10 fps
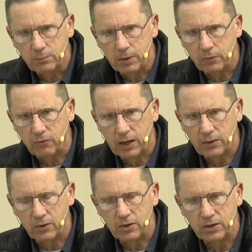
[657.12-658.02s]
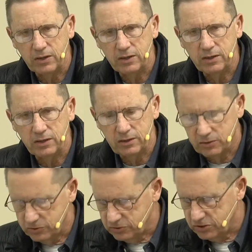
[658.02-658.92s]
but rather it
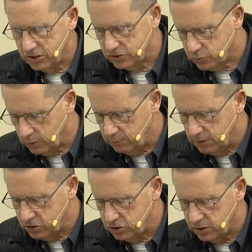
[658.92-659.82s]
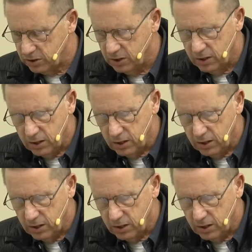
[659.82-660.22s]
is, as we mentioned,